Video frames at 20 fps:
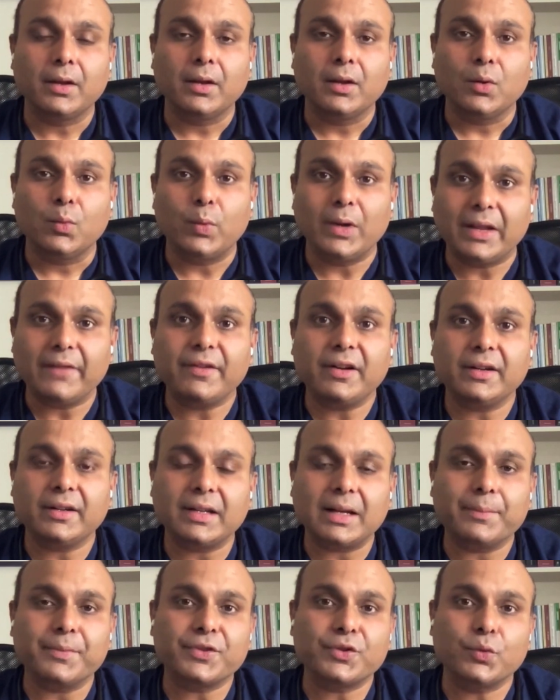Whenever it
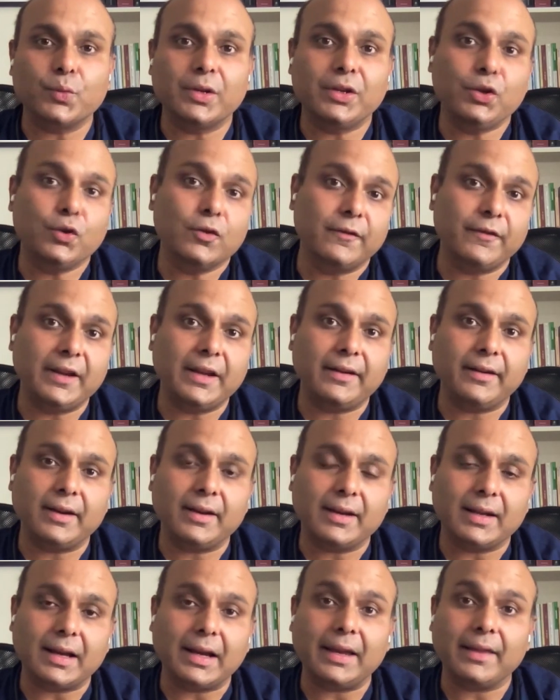comes to a new
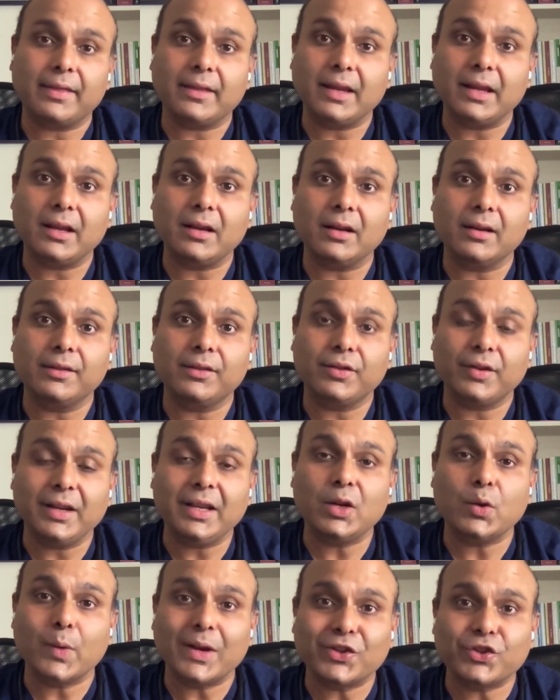variant, I think three
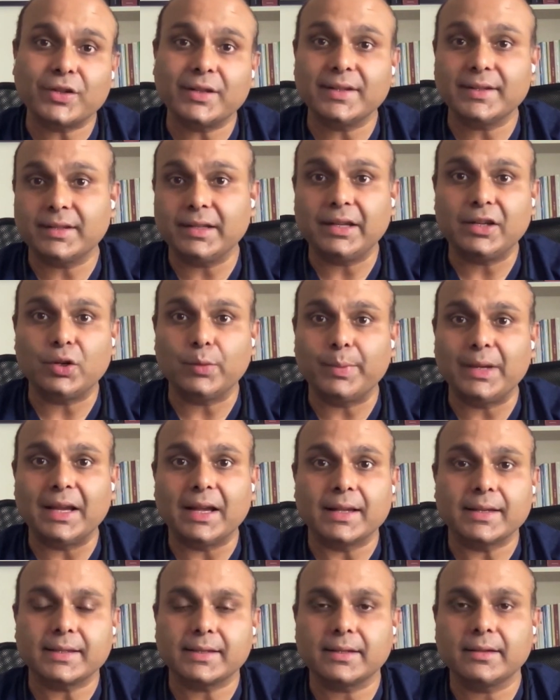questions need to be
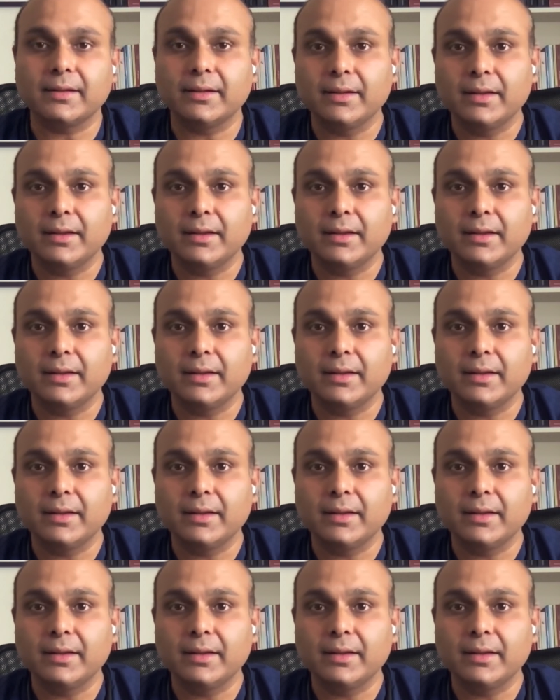asked.